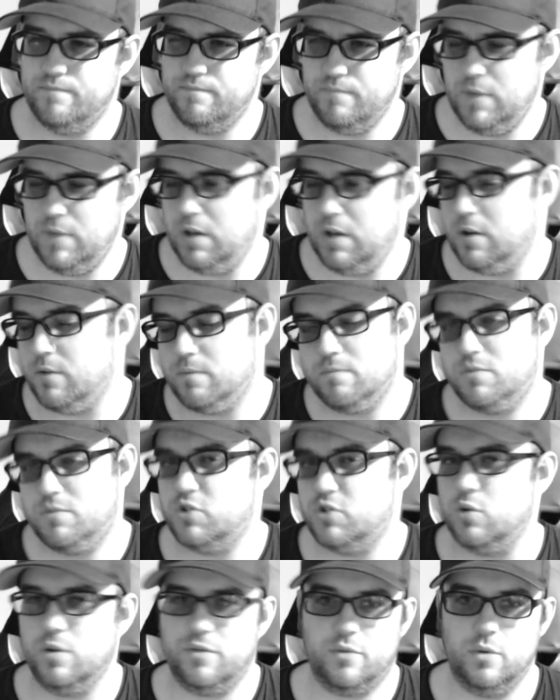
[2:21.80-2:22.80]
you know
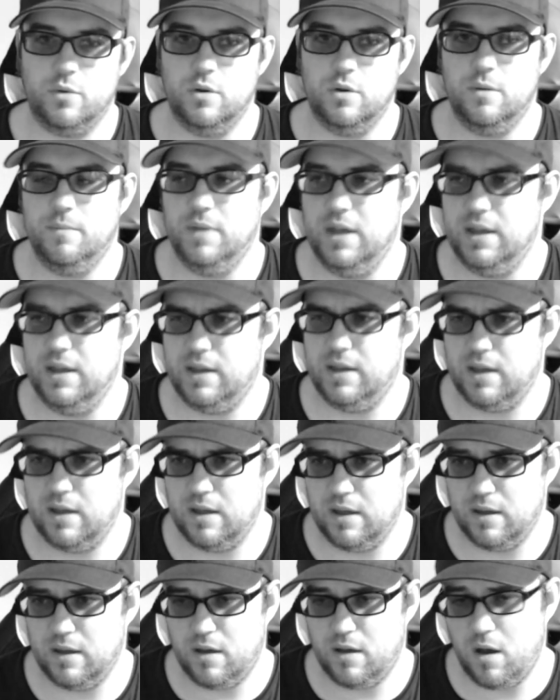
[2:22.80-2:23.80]
sort through them like
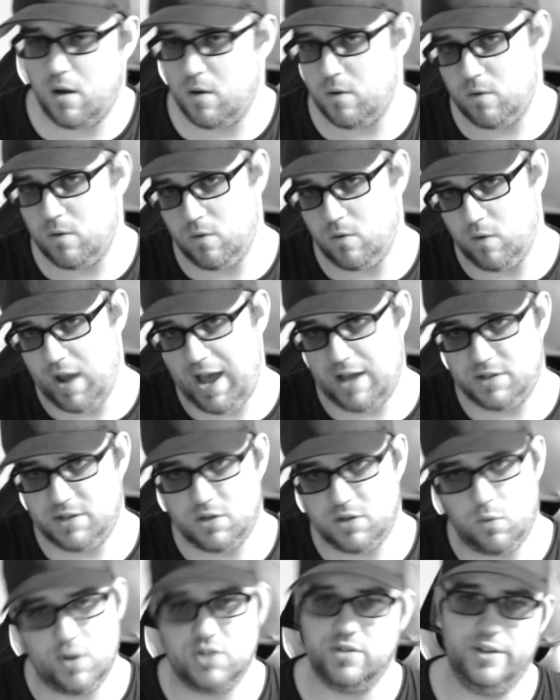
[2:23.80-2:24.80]
uh, oh add to
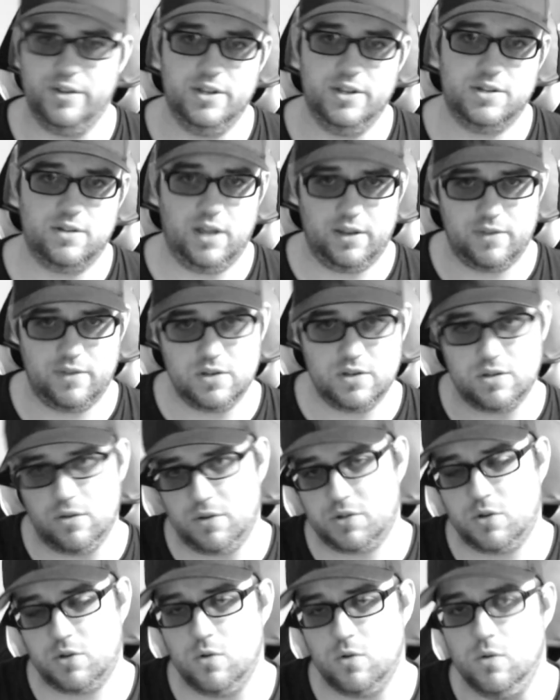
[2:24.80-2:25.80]
wish list like this
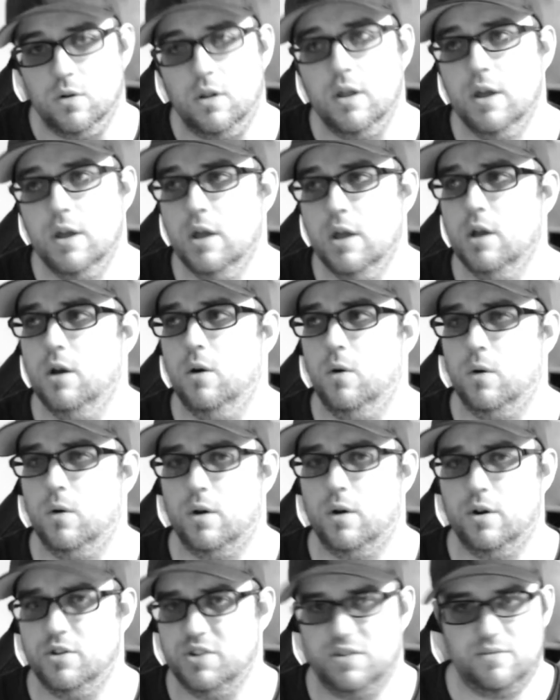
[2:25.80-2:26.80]
looks cool
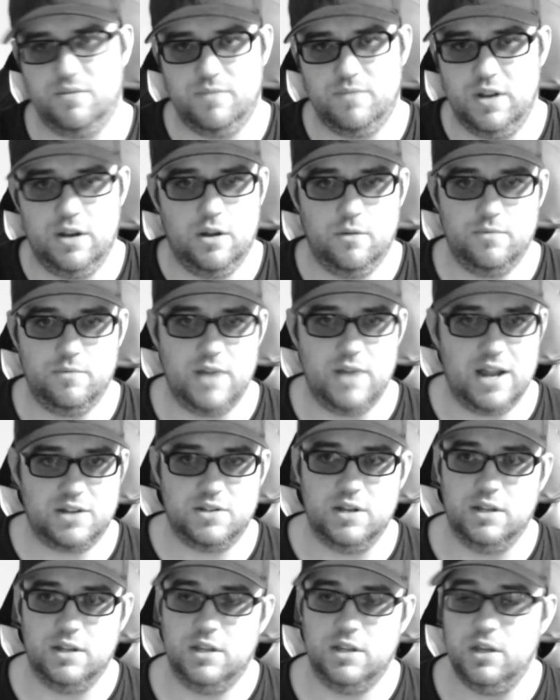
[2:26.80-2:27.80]
or just you know next
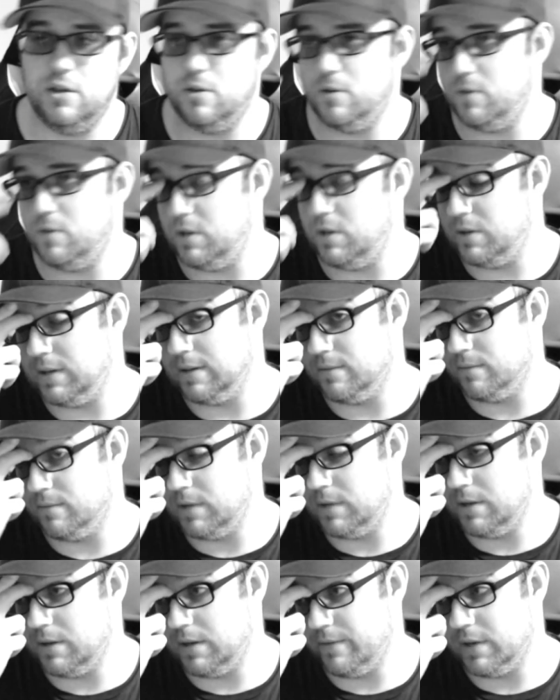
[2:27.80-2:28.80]
in queue you can
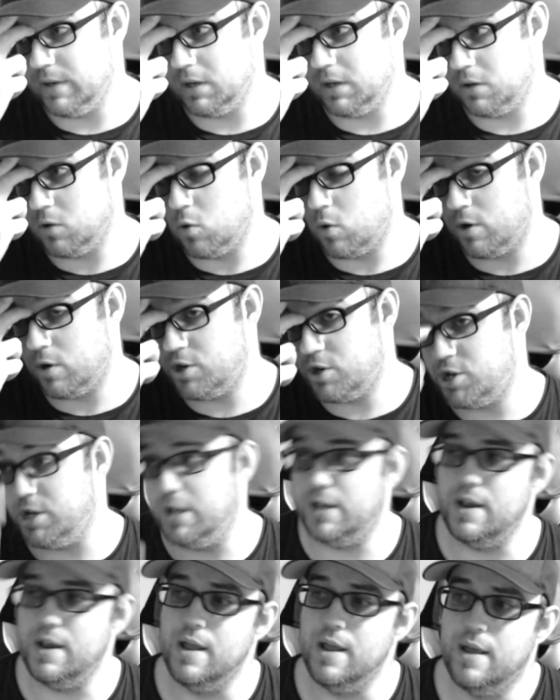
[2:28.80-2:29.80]
you can even ignore
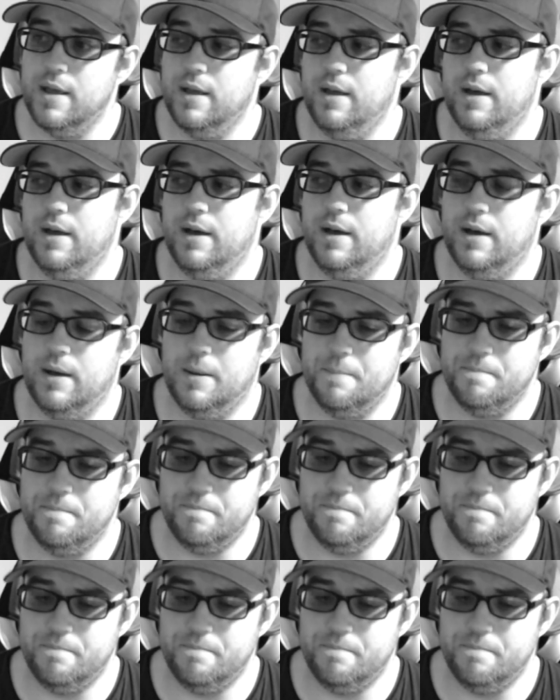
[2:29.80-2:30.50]
shit um,